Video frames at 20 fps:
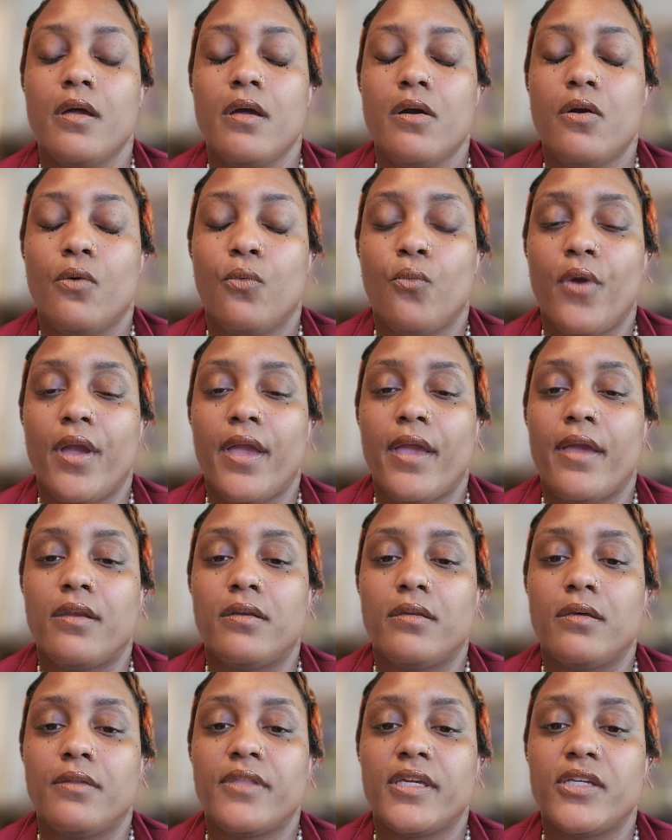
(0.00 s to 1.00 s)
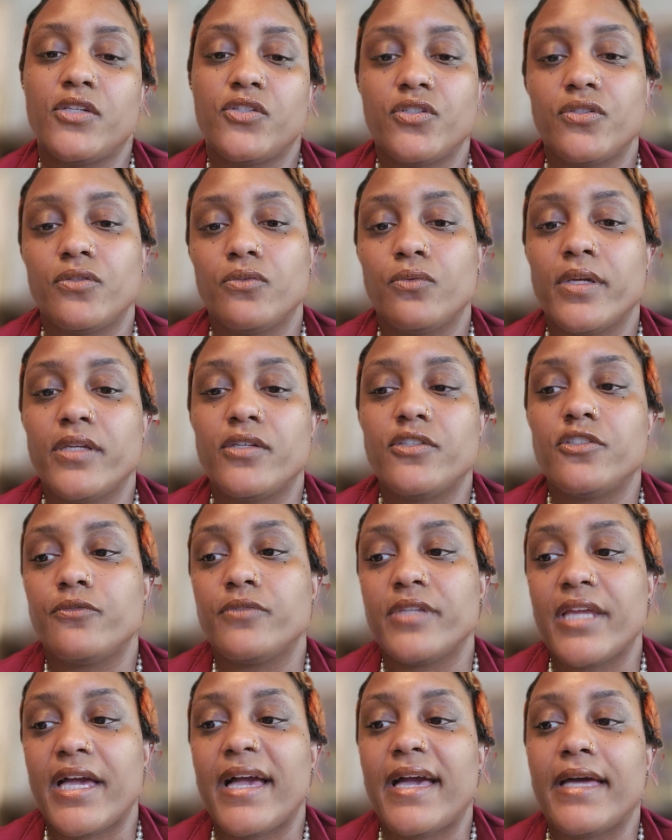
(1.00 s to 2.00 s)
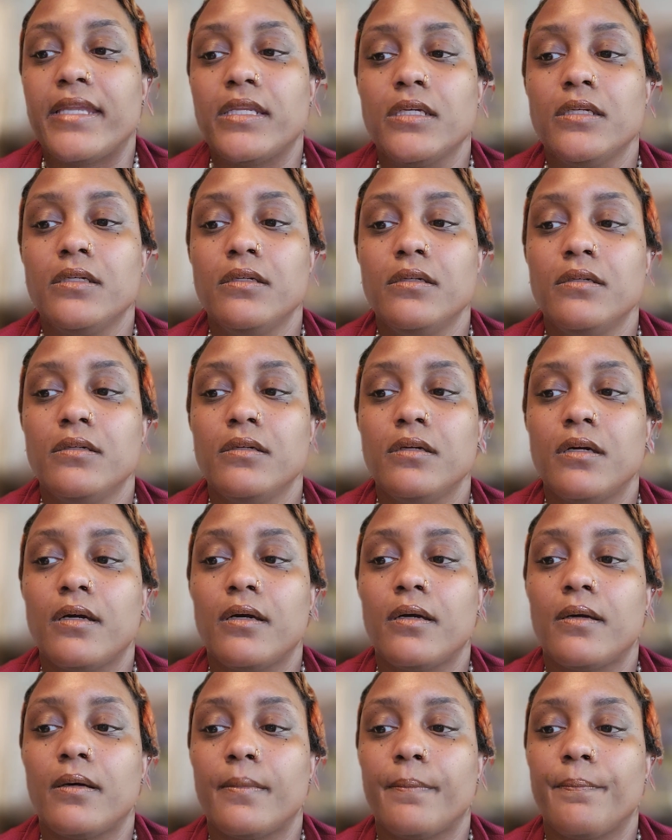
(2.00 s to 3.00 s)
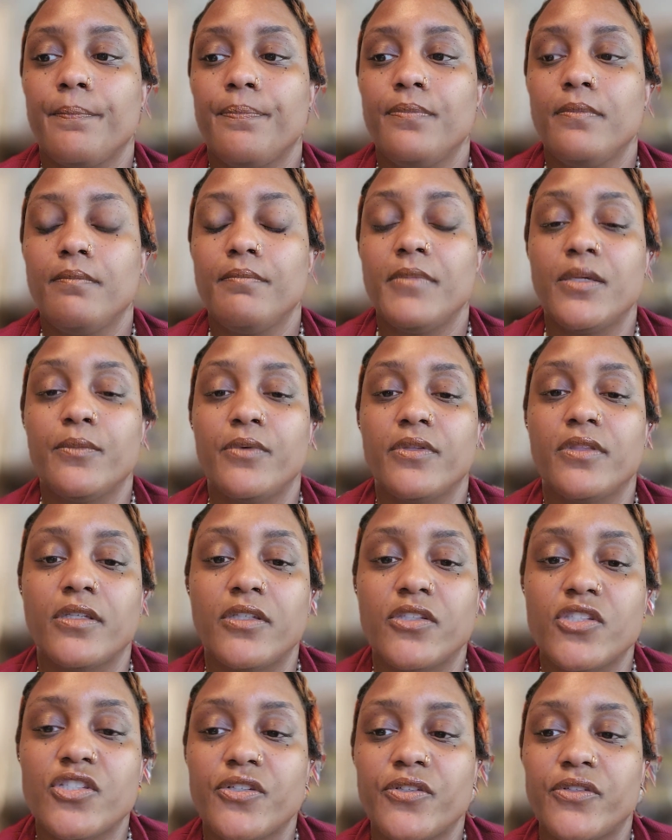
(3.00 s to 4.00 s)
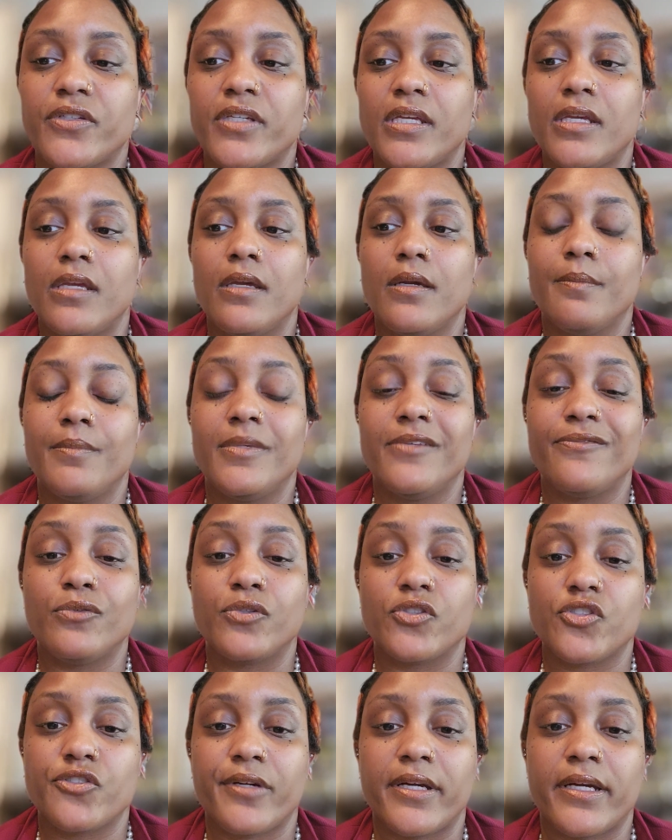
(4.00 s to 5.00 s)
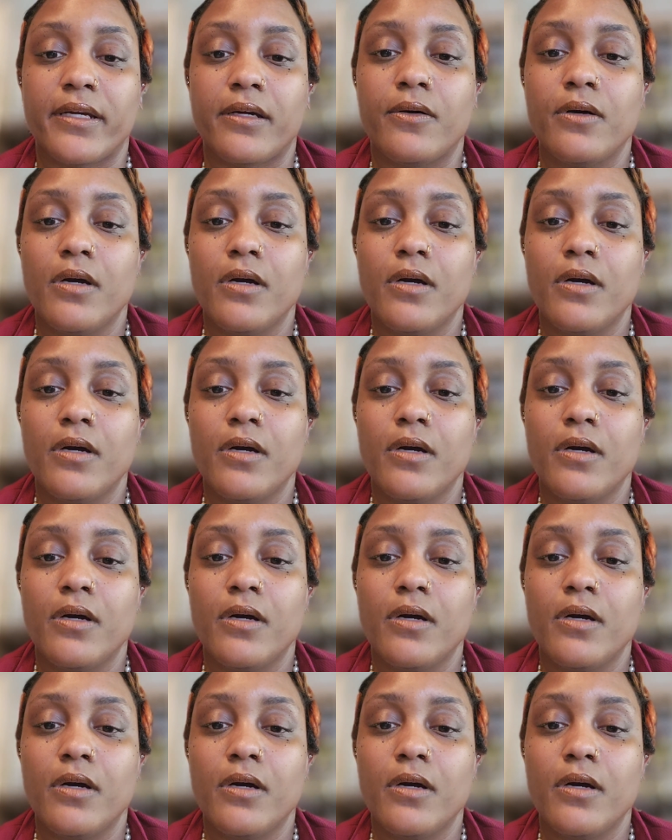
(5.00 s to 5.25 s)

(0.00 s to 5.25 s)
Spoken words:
when they do and do not meet with the attorney before trial.